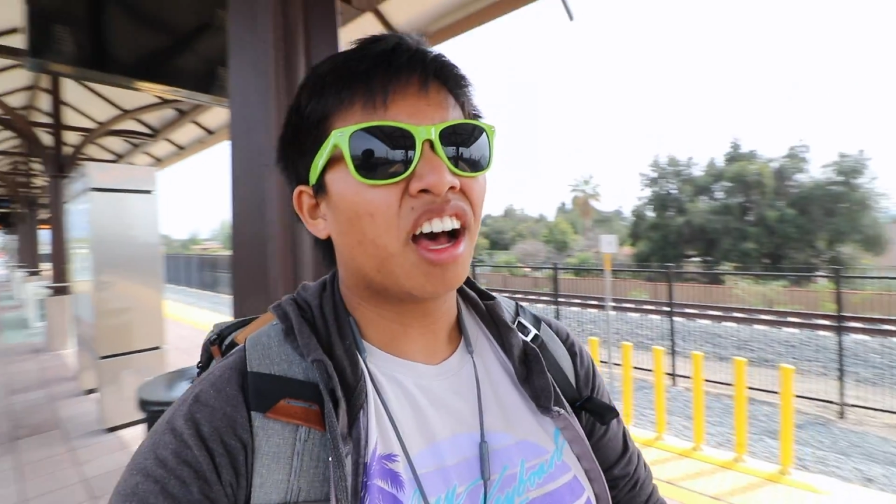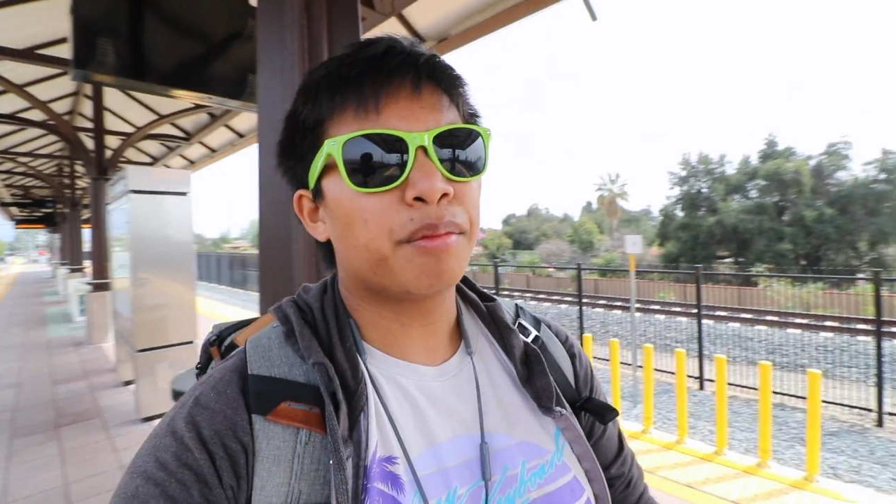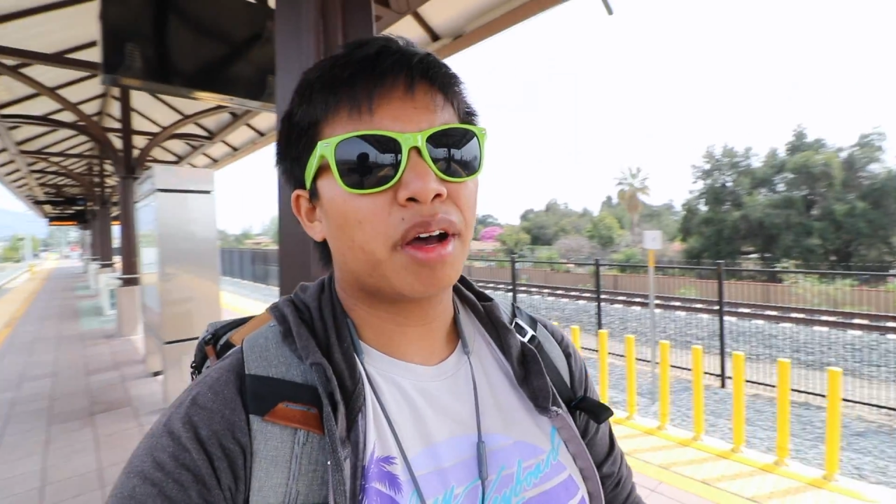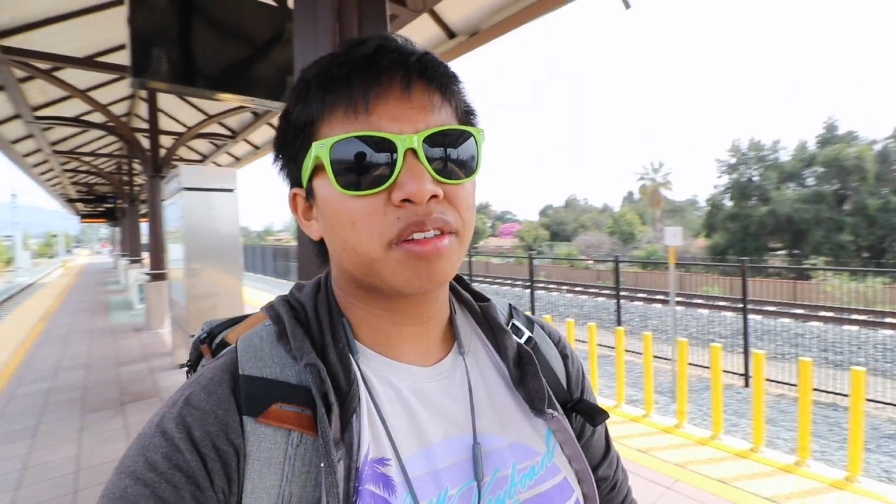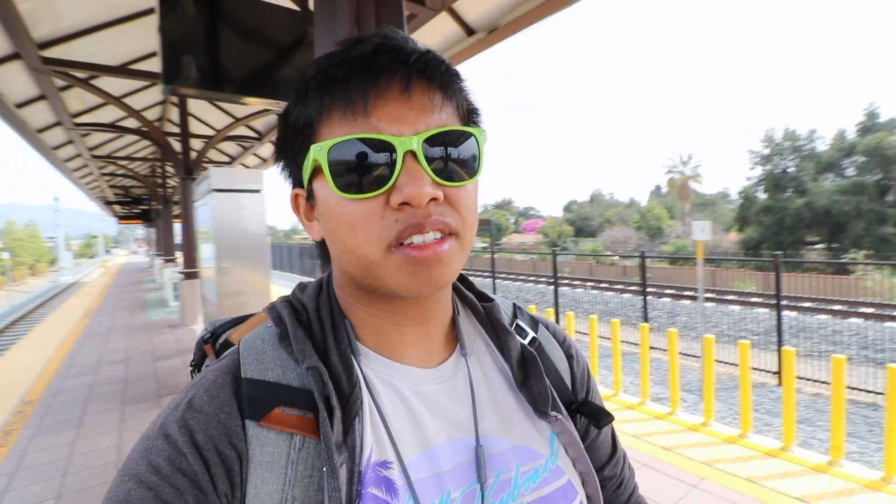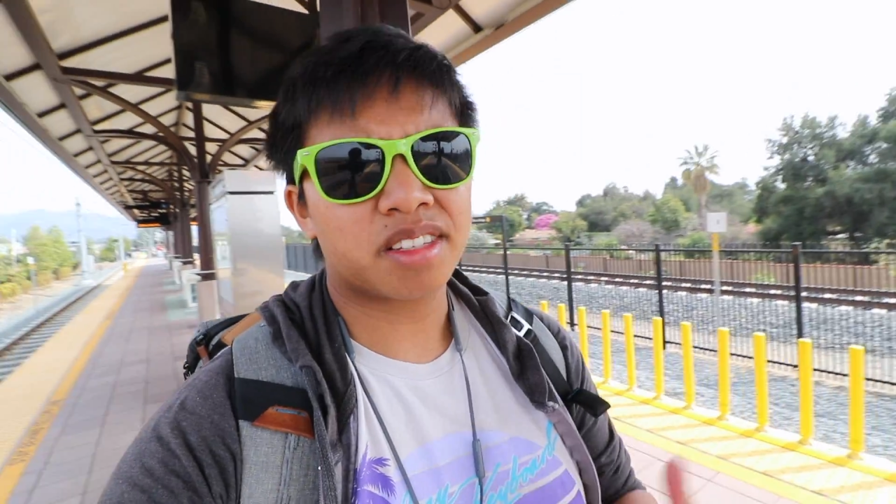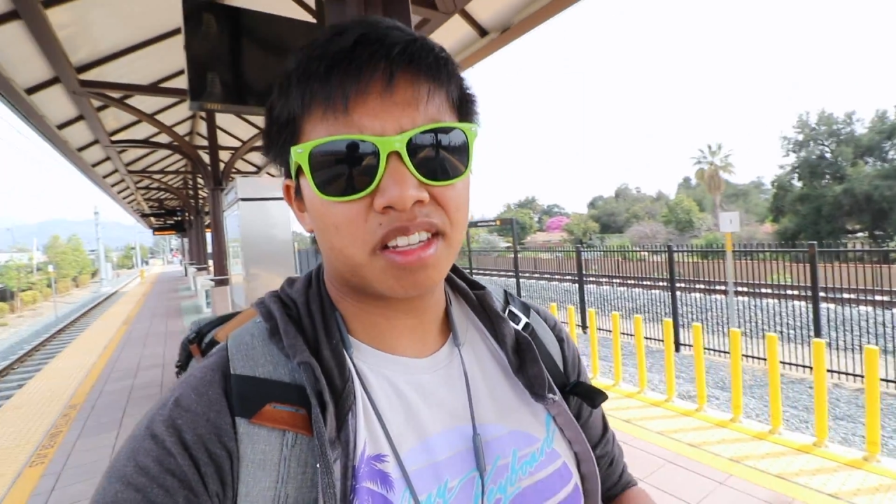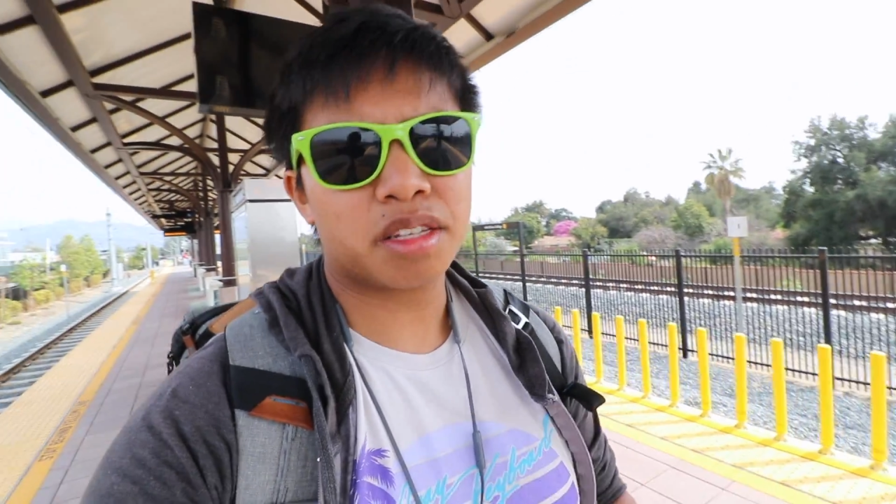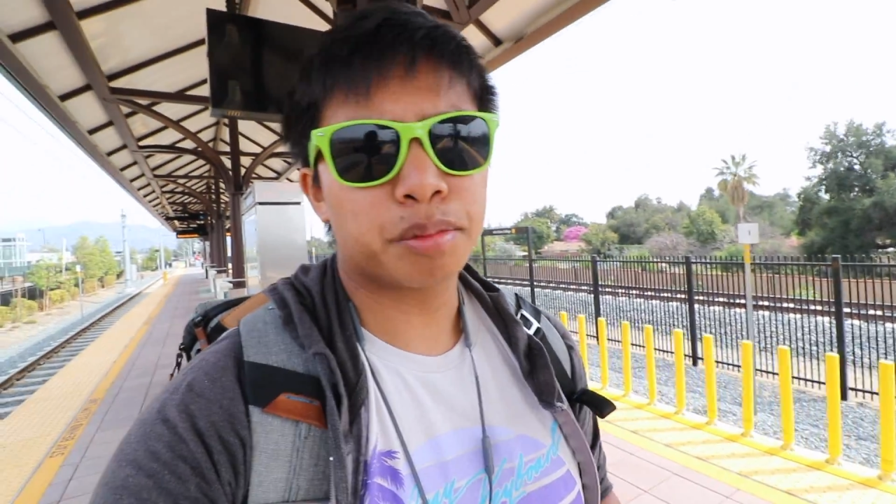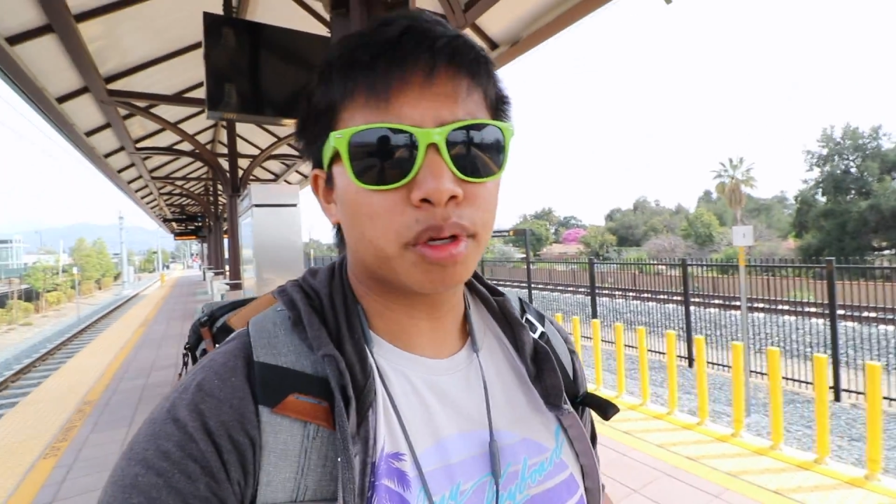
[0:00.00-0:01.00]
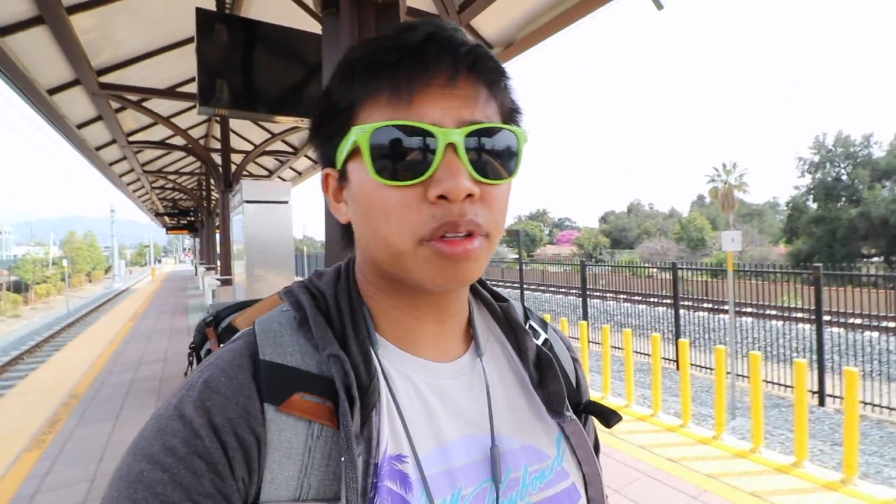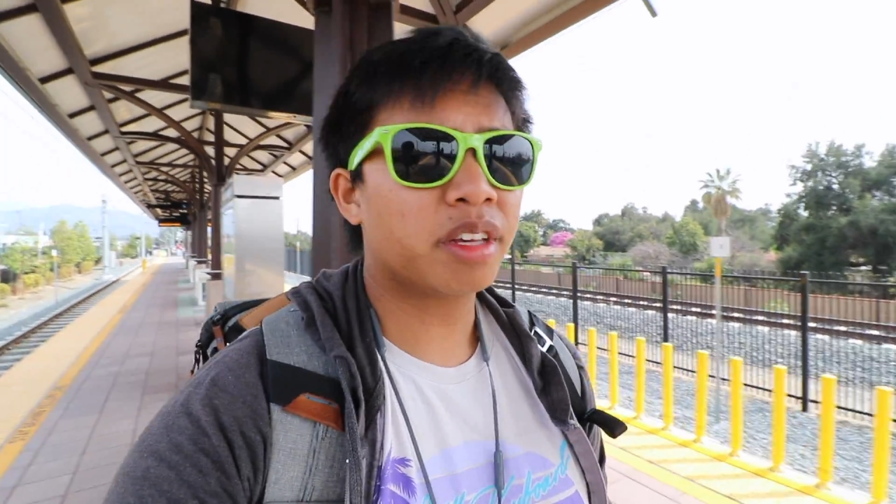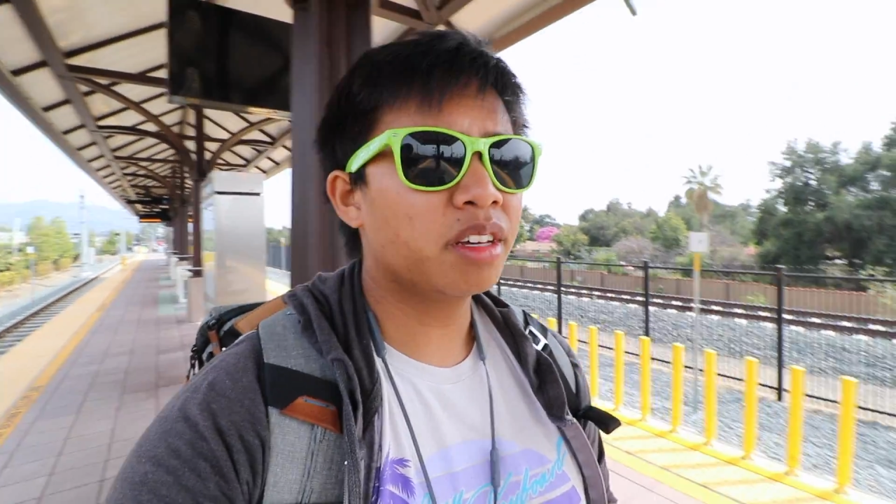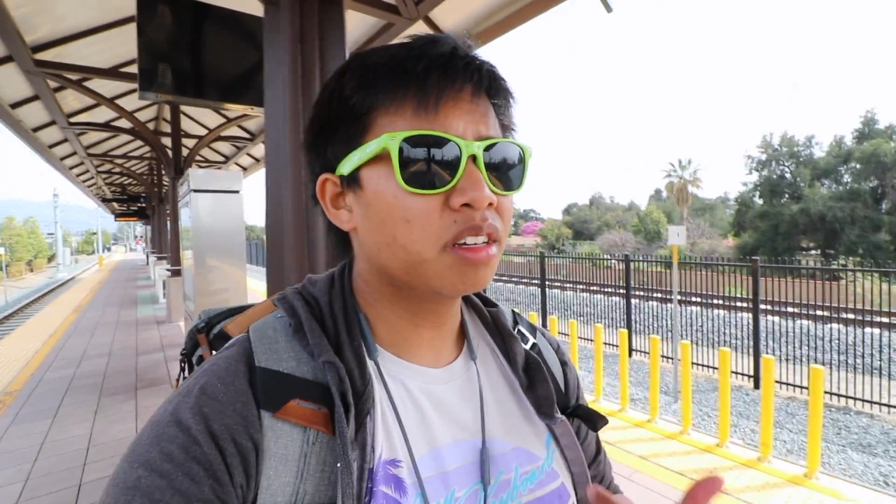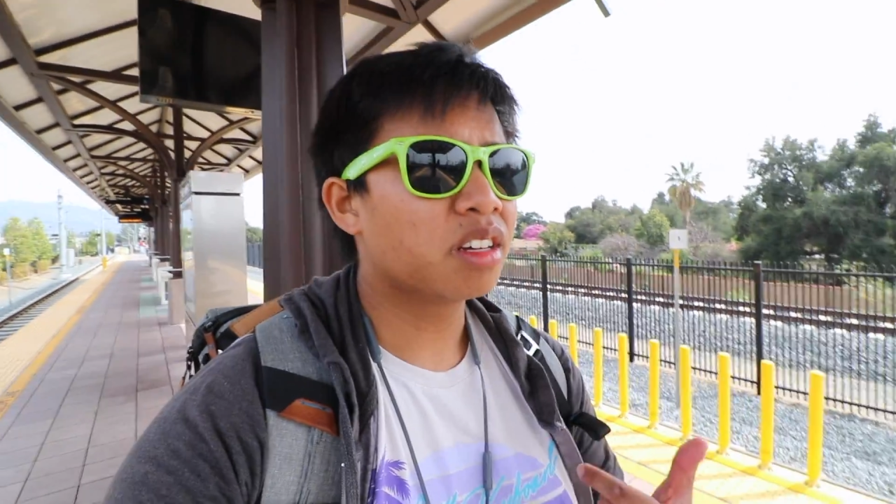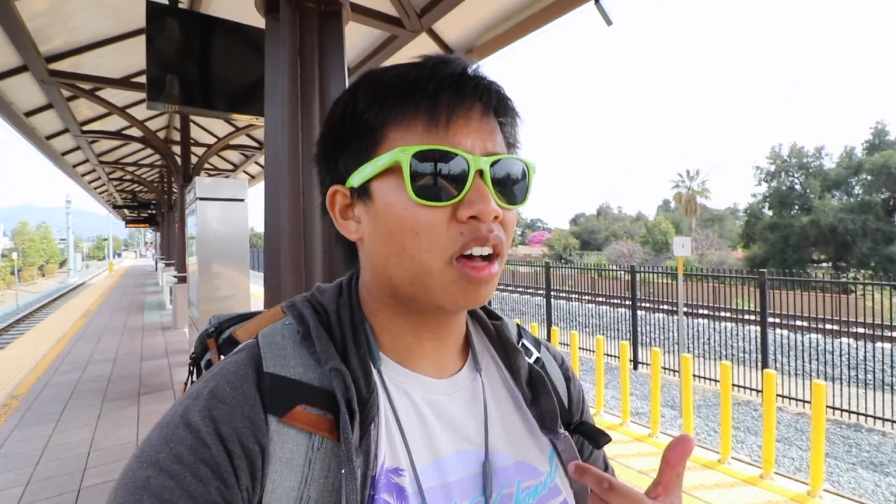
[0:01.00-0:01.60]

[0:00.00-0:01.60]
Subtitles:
about accessibility,